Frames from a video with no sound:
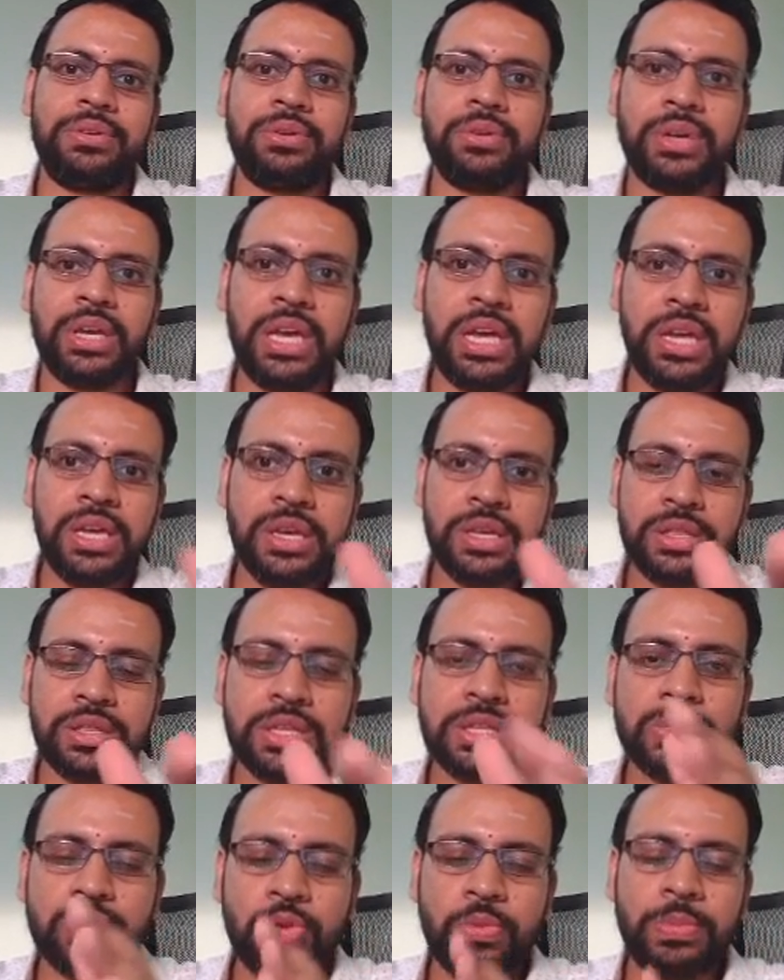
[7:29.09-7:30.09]
Okay,
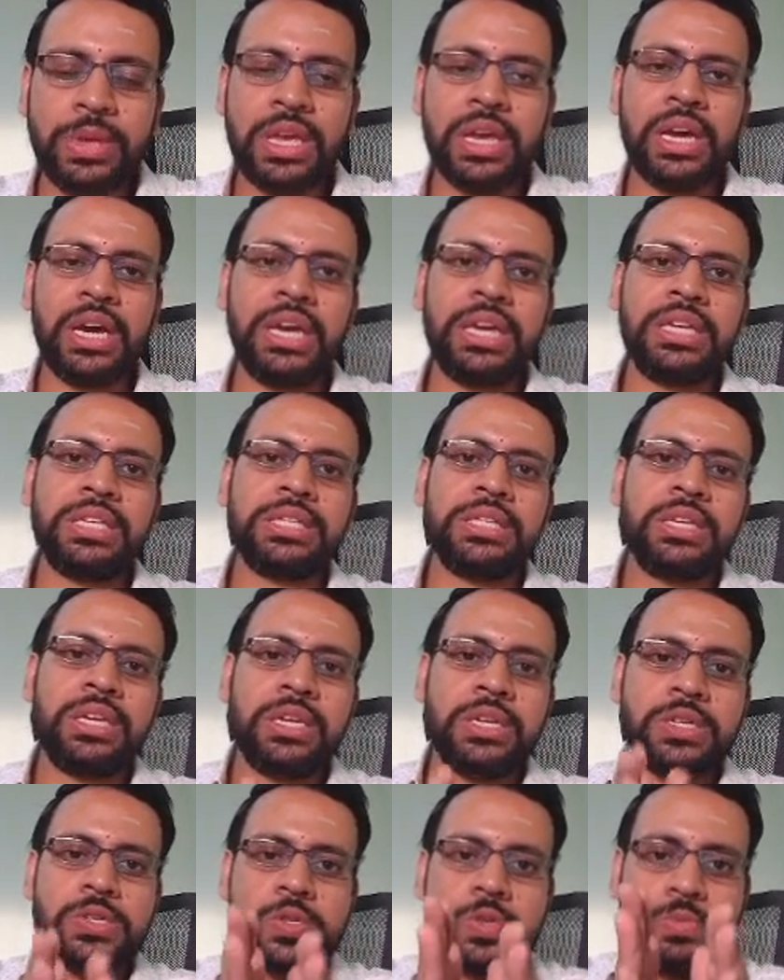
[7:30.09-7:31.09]
this omega
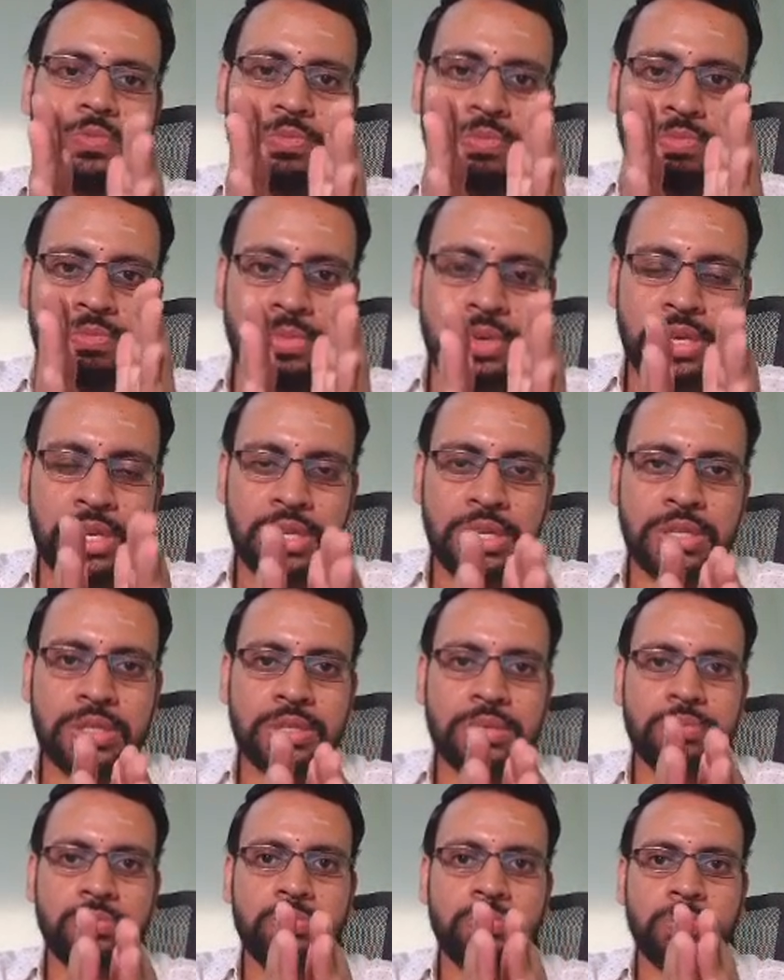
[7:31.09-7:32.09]

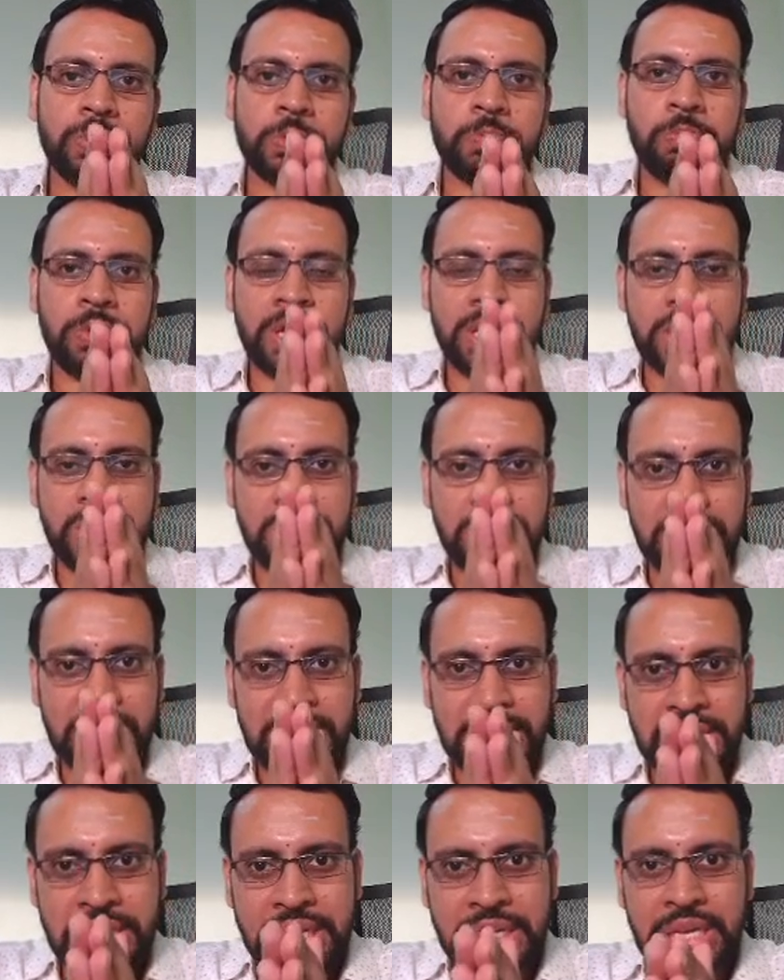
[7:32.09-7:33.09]
is
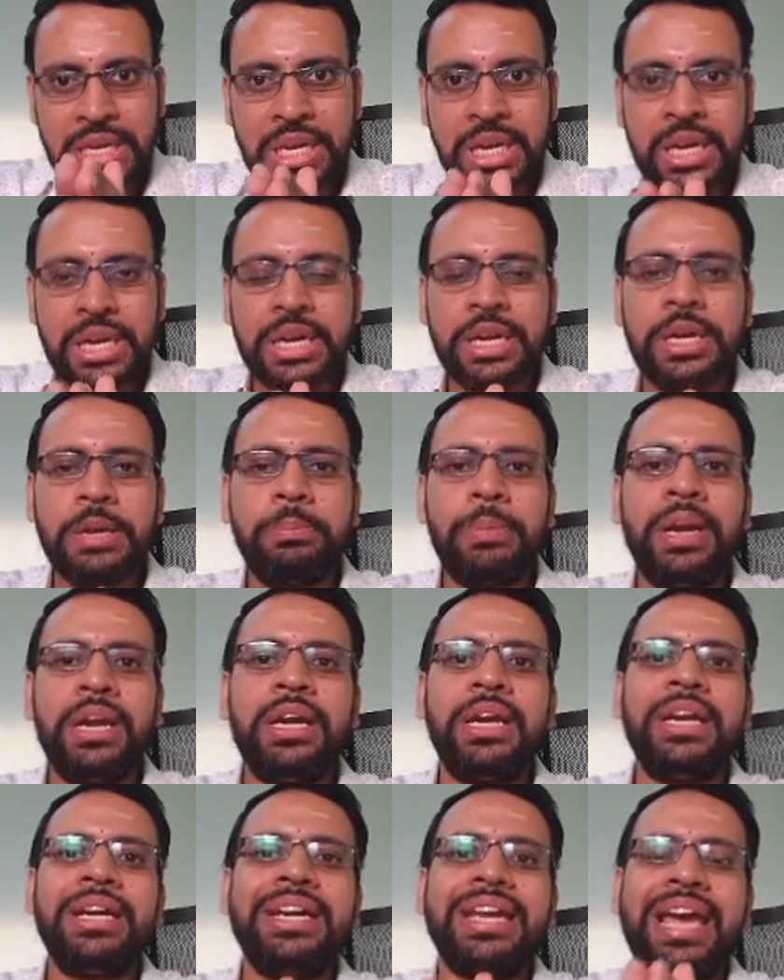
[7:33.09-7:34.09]
spatially
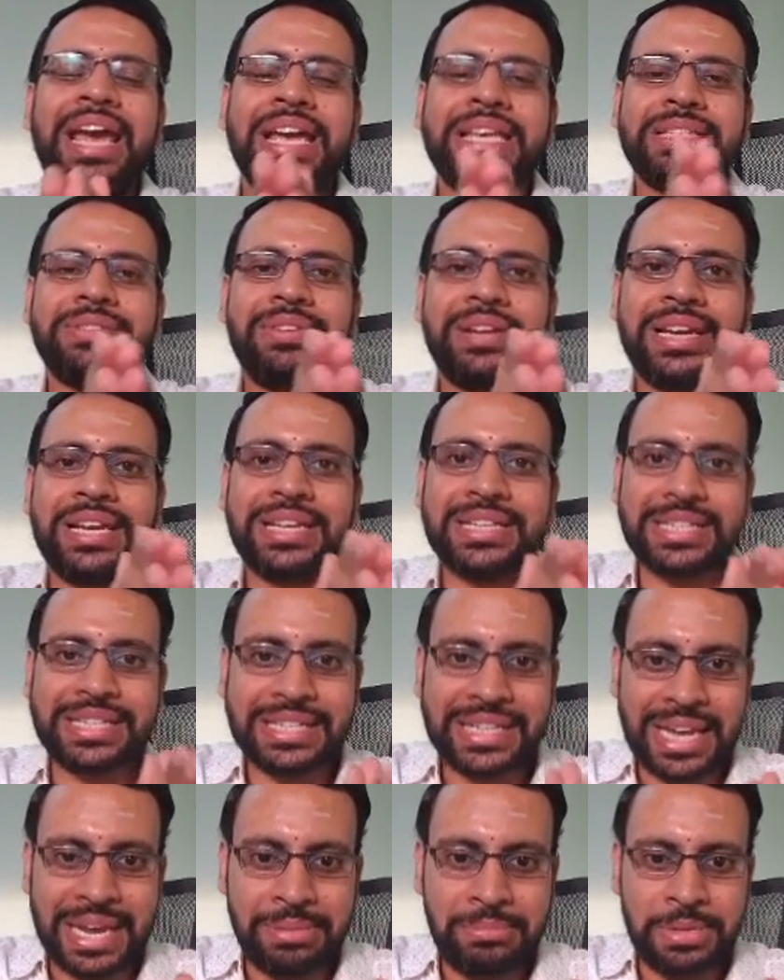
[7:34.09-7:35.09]
dependent as well as
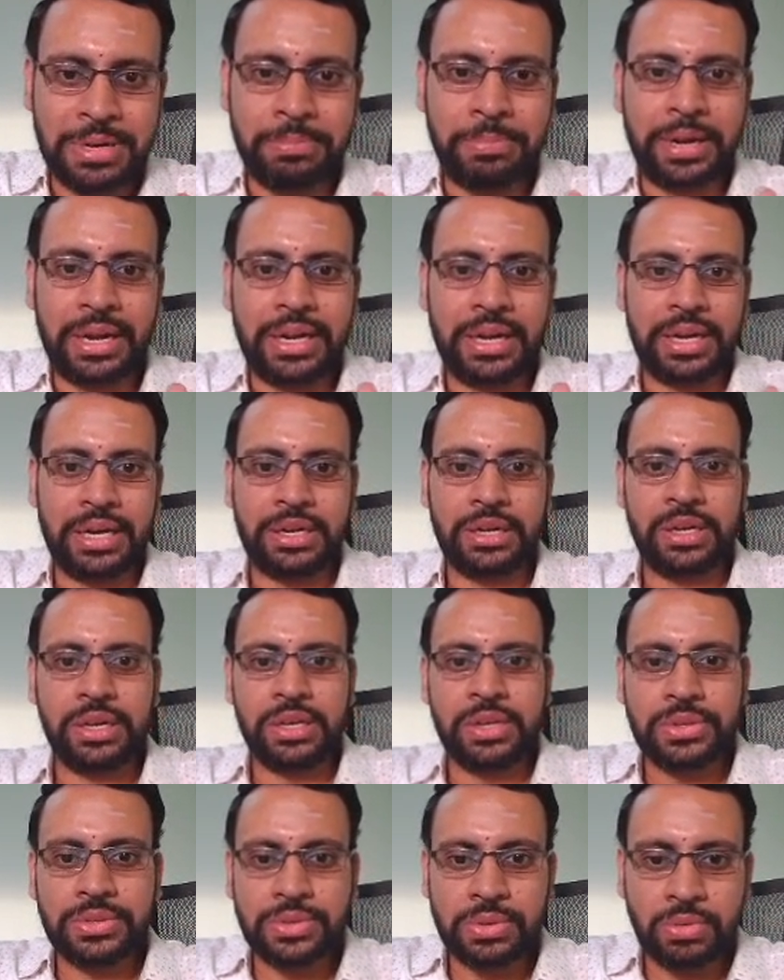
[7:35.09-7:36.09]
time dependent.
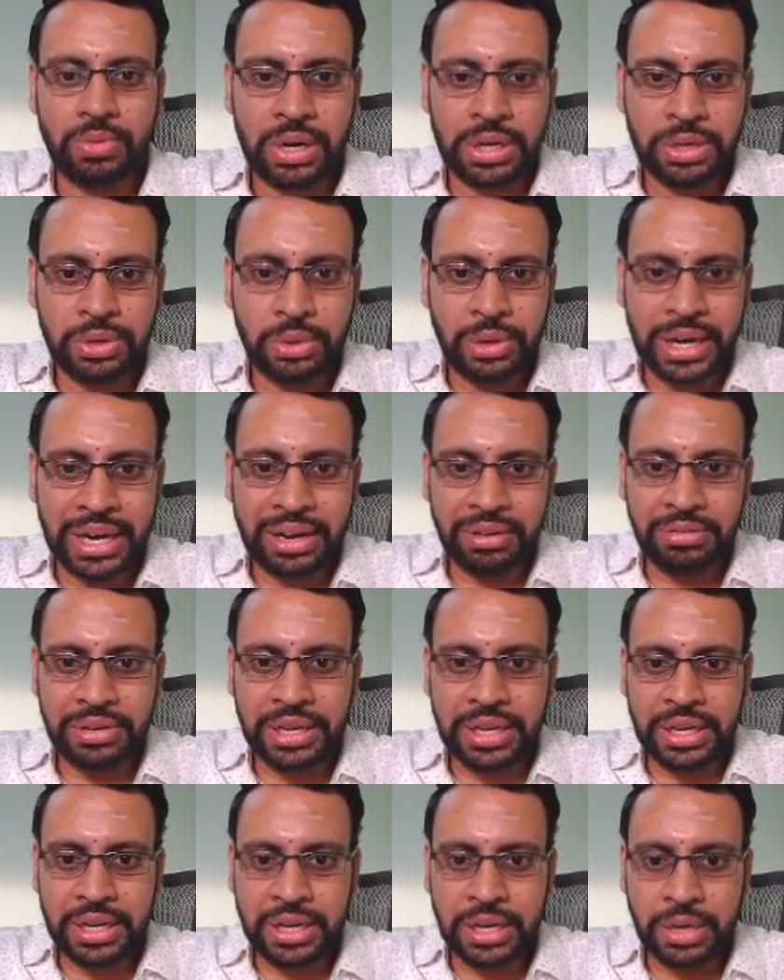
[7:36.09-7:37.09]
So what you have
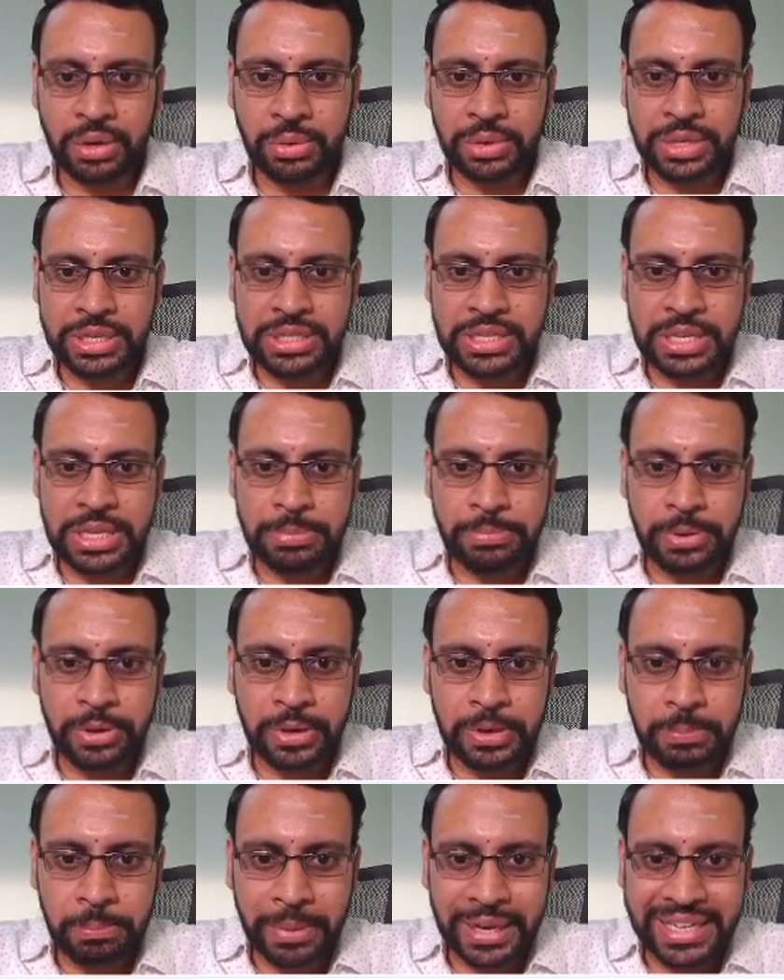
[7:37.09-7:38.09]
here now is e
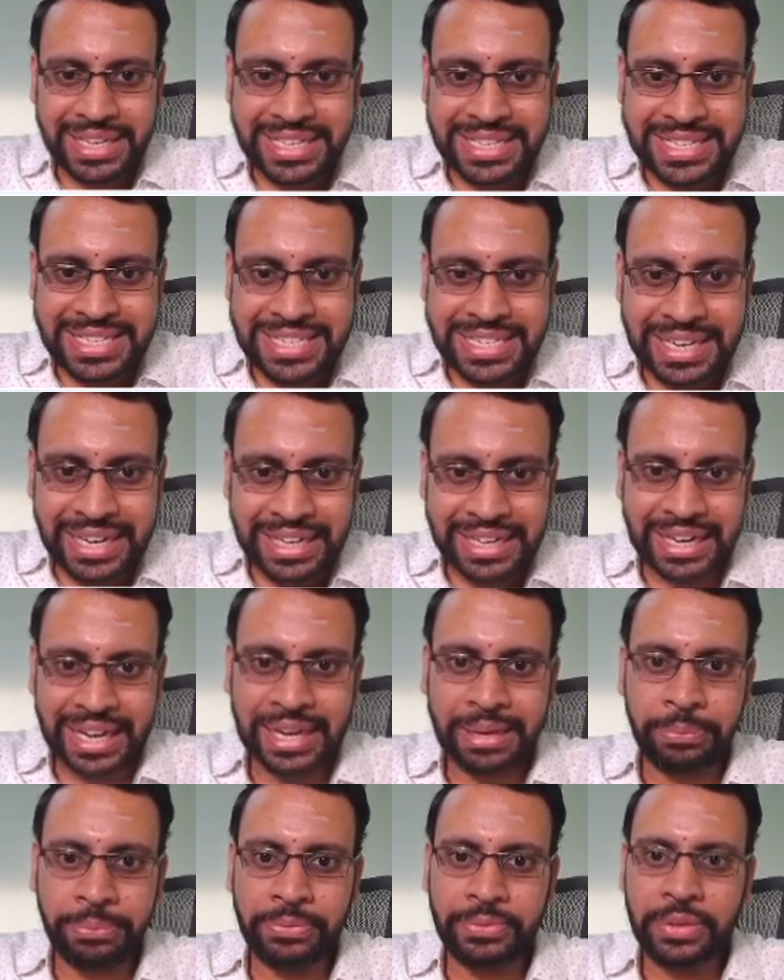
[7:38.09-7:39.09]
power minus j
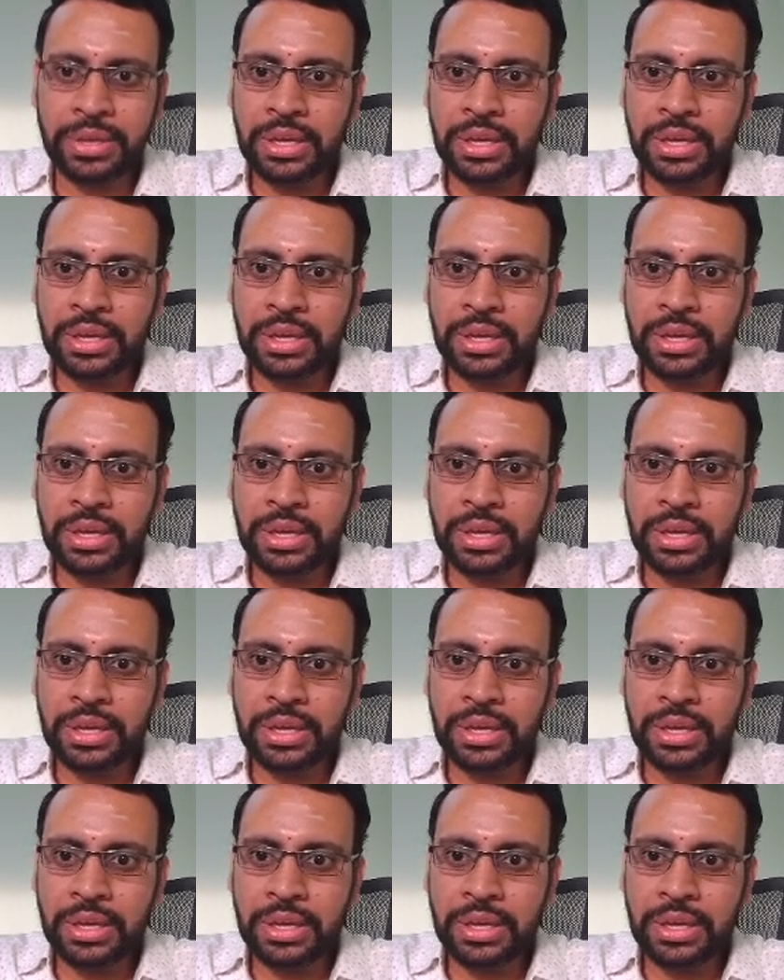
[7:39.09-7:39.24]
times